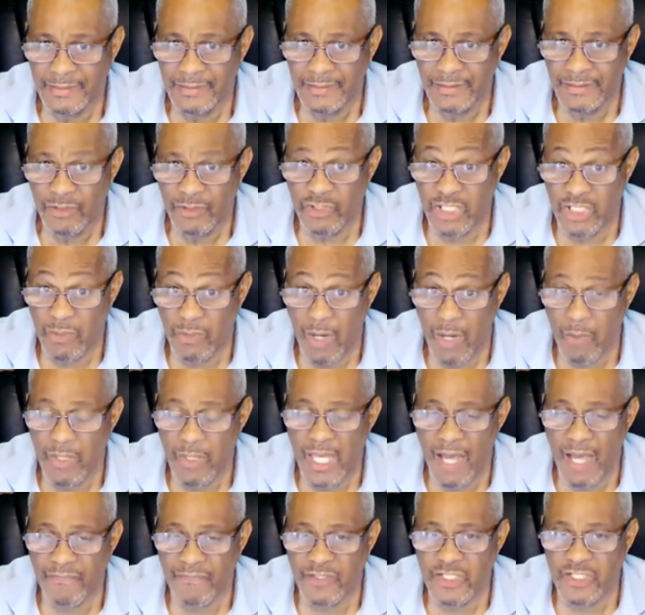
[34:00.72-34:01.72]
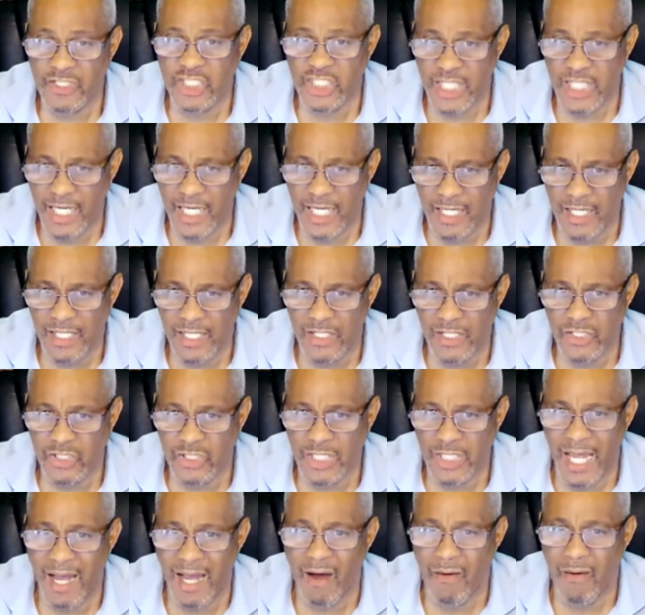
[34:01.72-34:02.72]
You see why we have to change
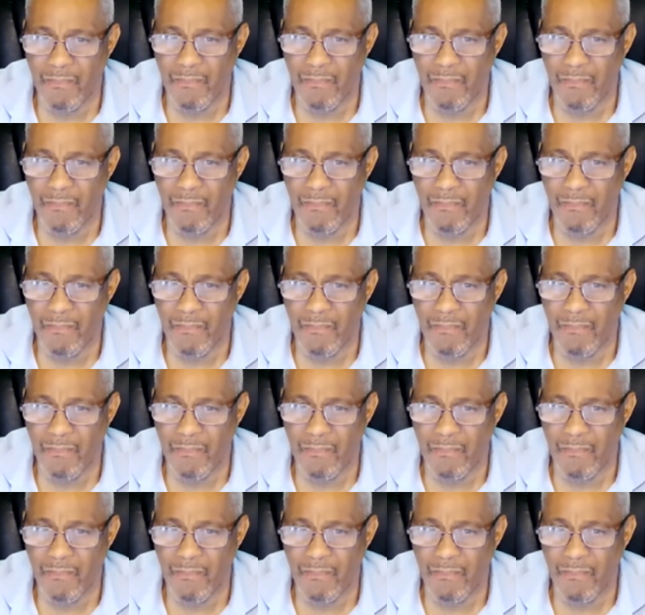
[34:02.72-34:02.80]
our